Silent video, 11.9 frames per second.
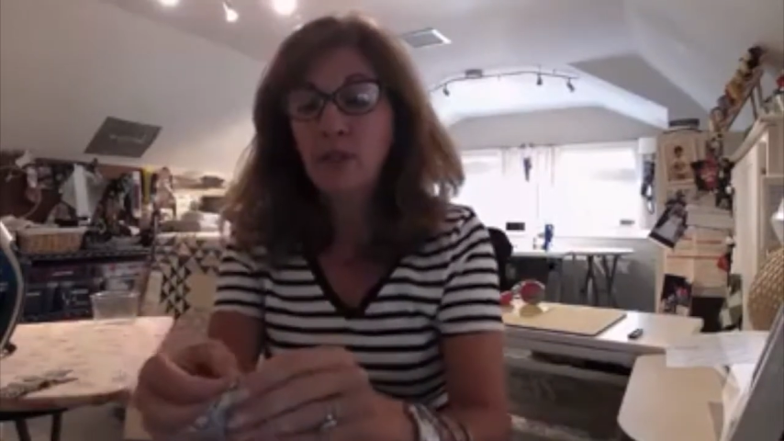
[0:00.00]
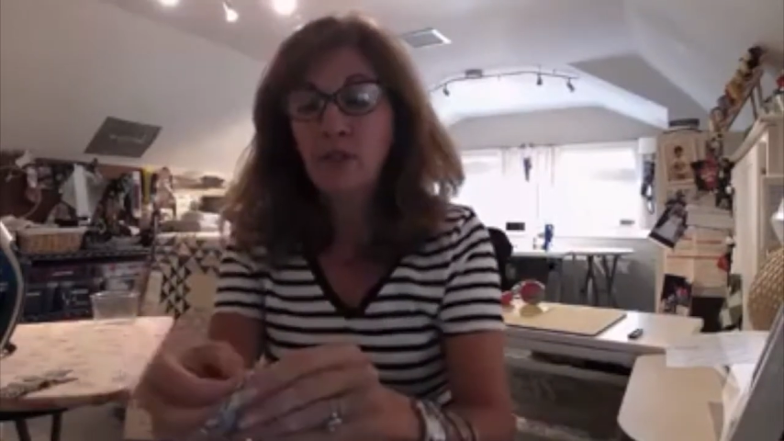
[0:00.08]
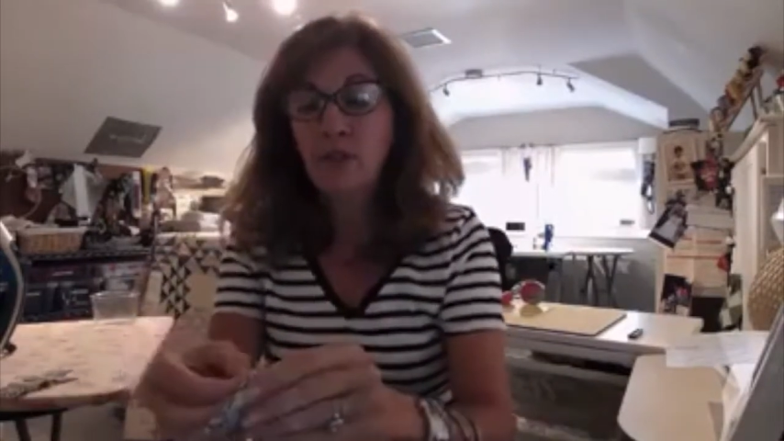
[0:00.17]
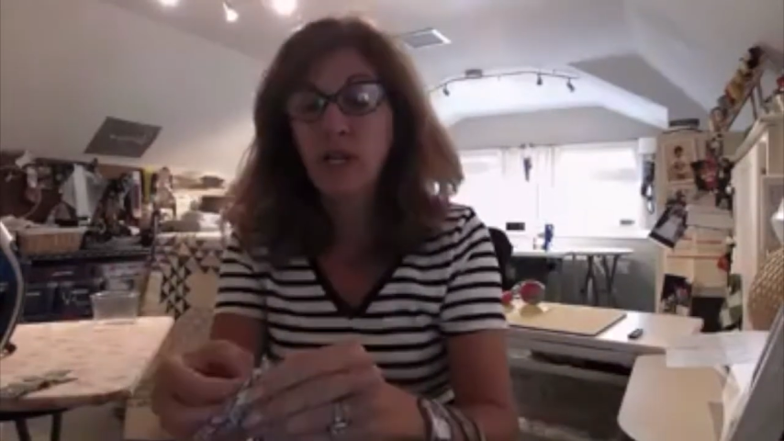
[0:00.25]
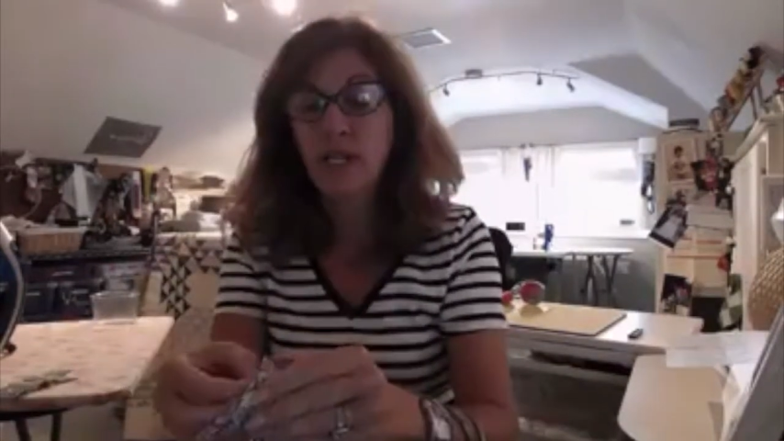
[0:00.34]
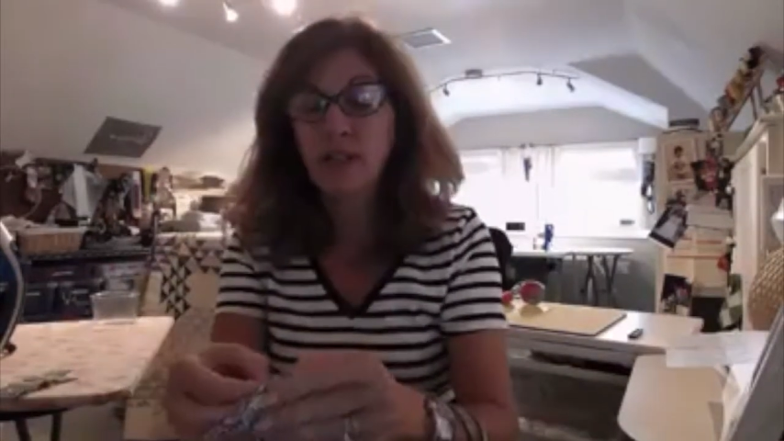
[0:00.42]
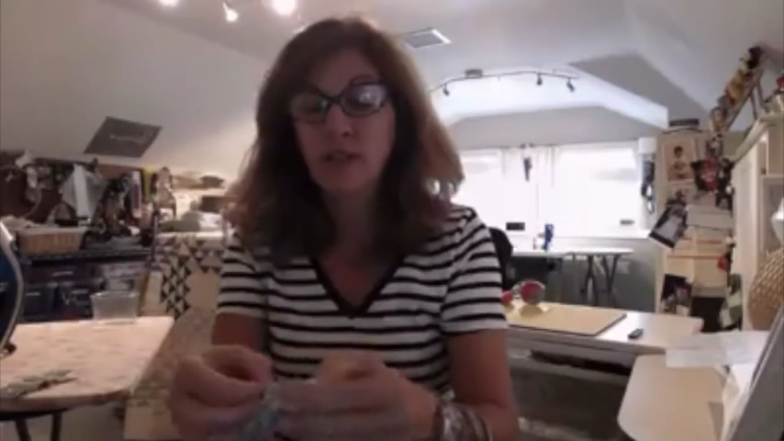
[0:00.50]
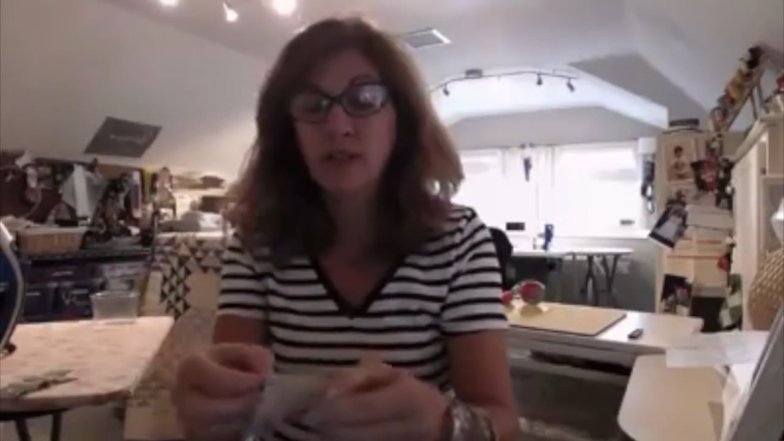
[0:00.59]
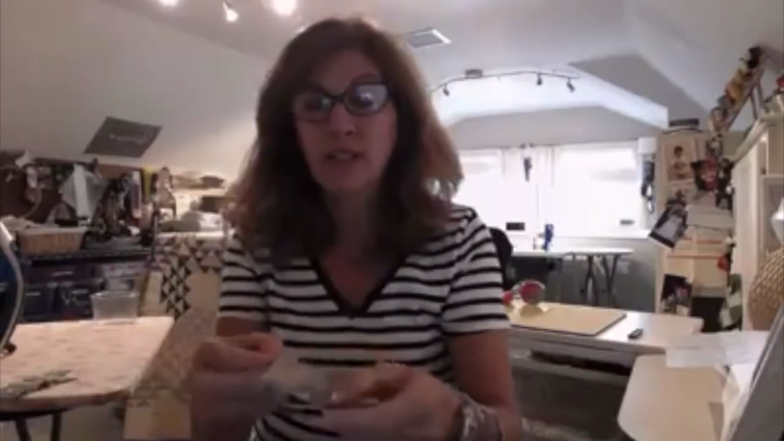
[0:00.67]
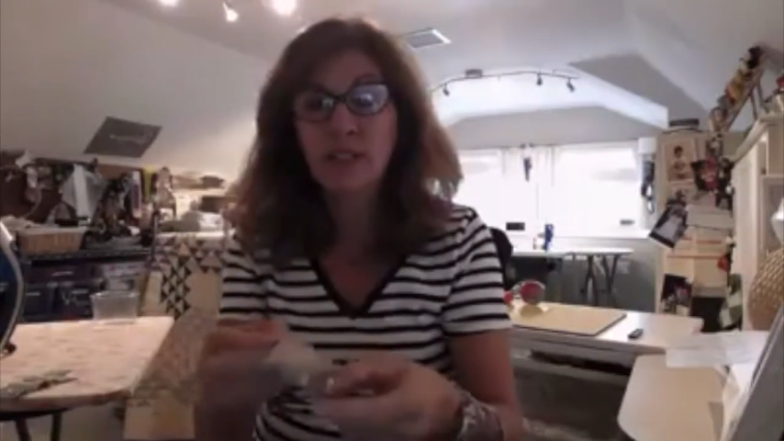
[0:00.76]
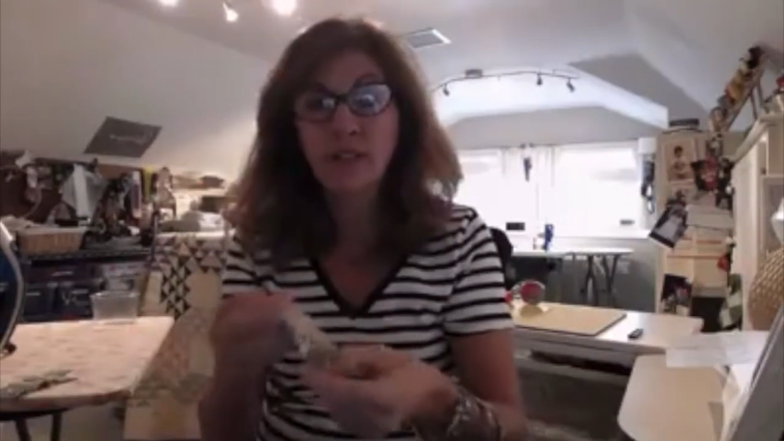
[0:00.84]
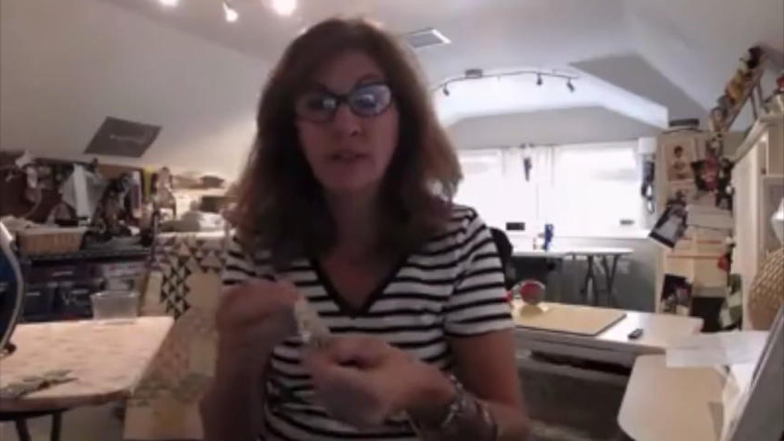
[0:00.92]

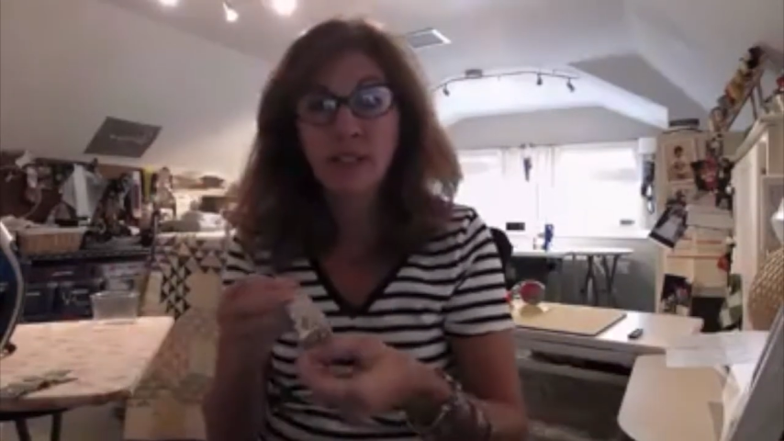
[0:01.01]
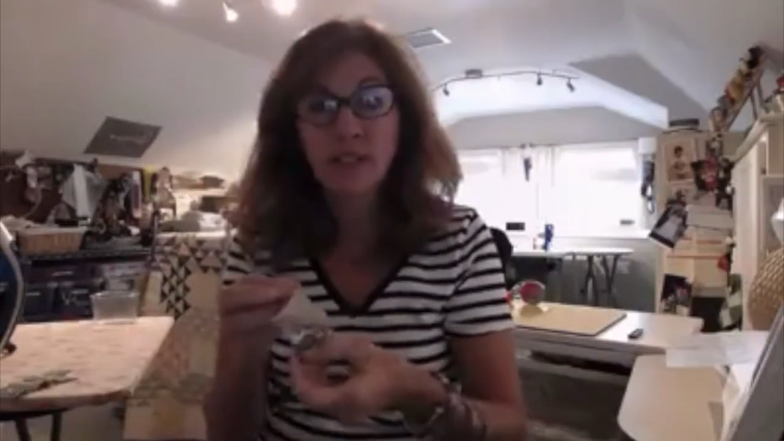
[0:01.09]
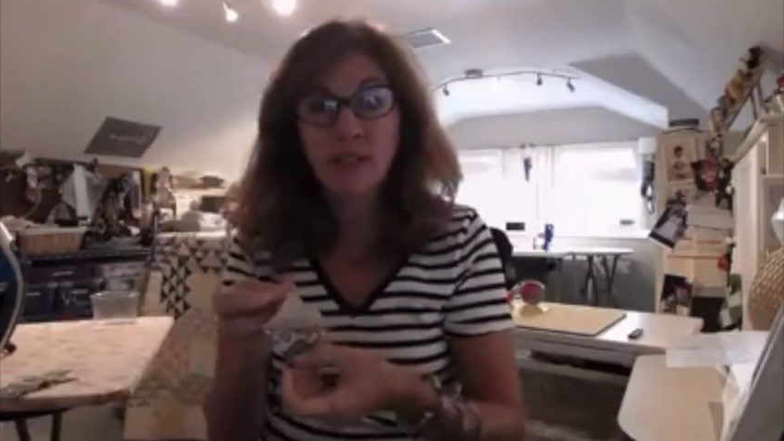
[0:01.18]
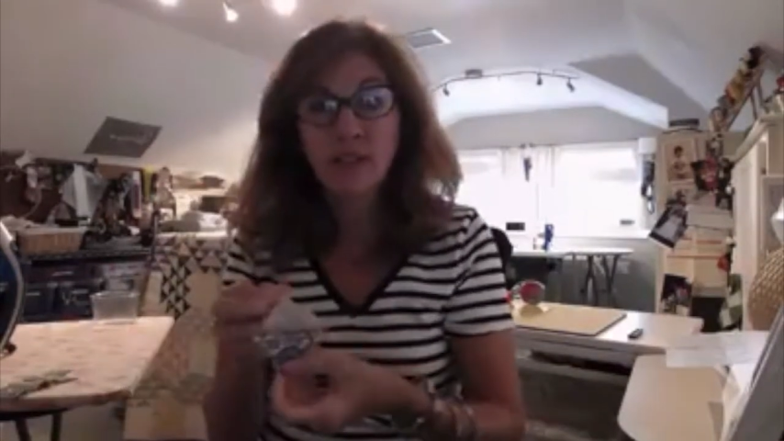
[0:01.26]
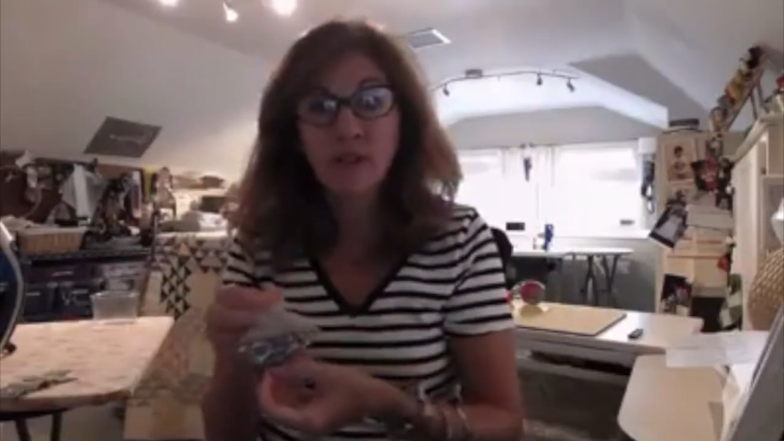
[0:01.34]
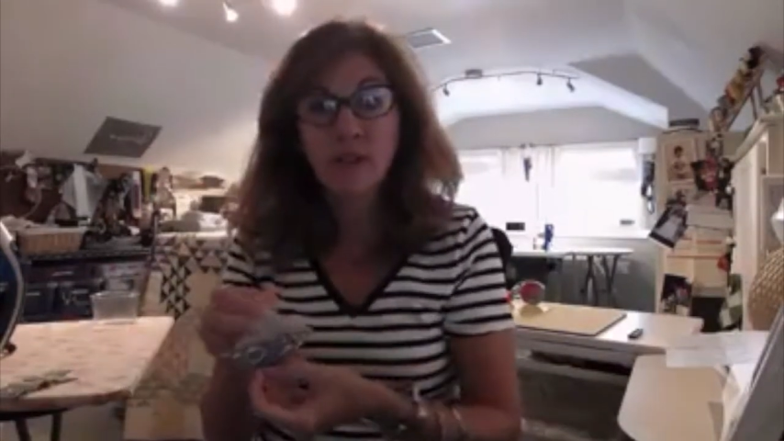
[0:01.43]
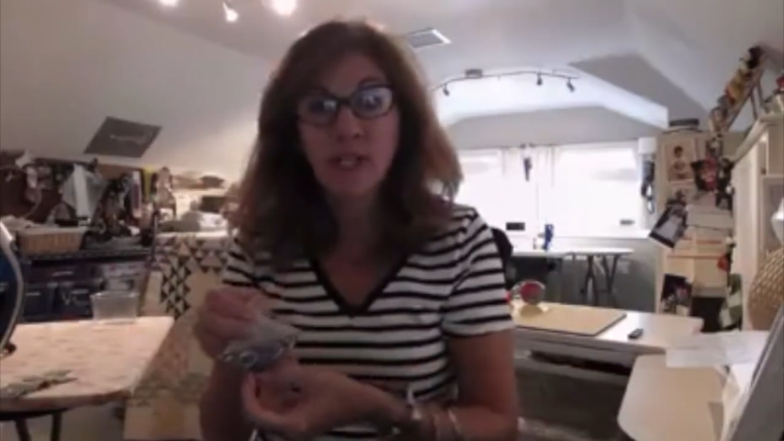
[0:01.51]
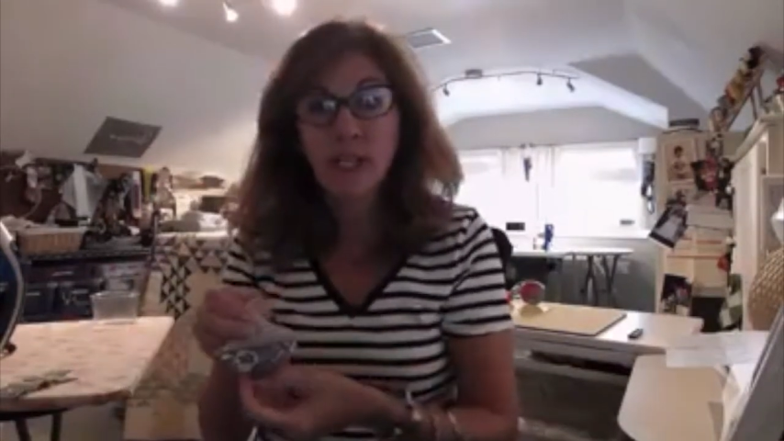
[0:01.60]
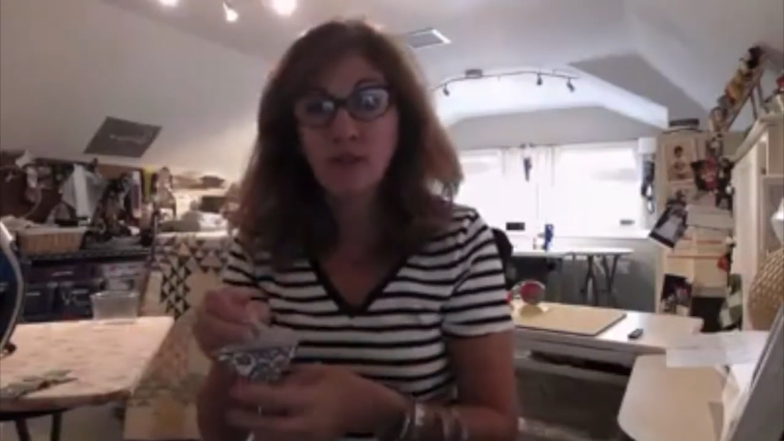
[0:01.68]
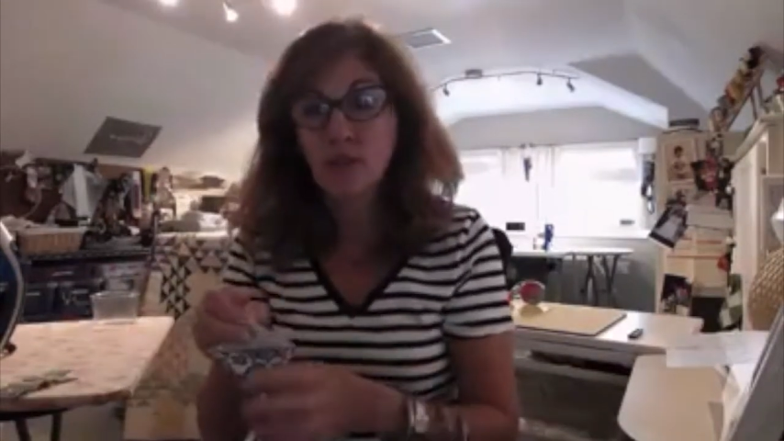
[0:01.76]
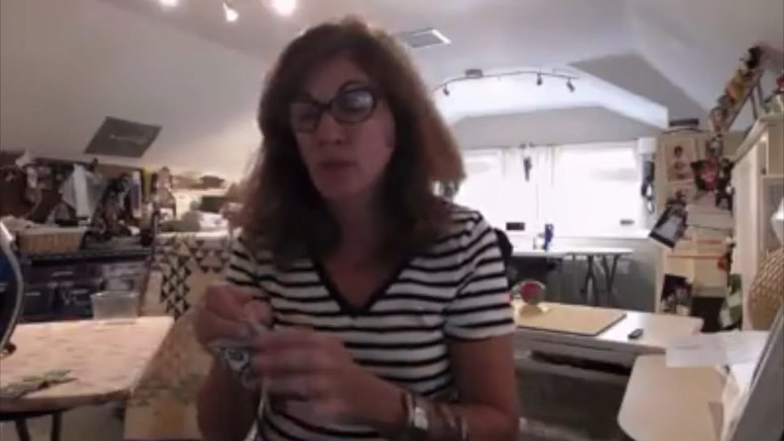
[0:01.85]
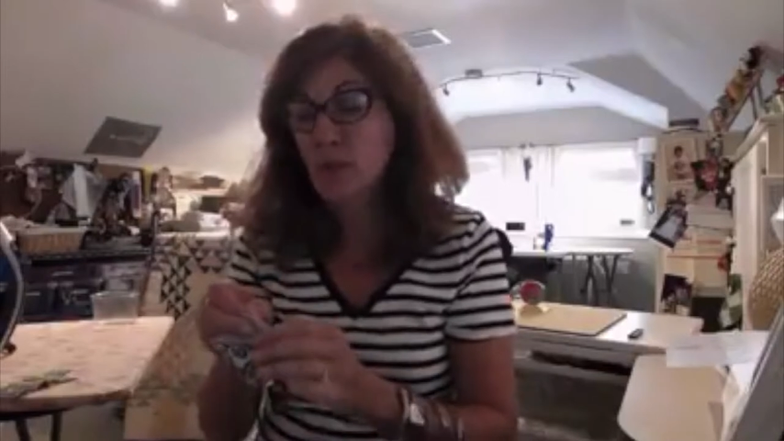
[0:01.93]
triangles. So then I'll
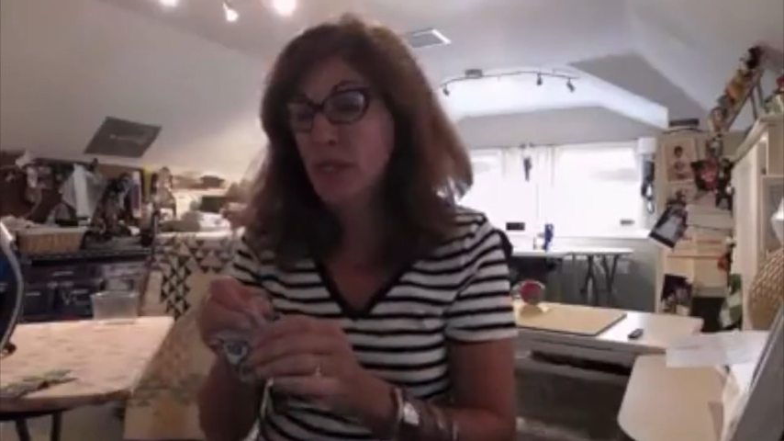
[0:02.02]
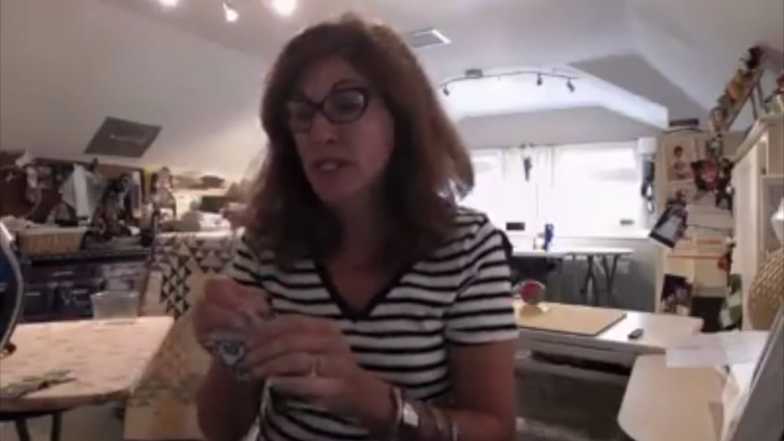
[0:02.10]
just press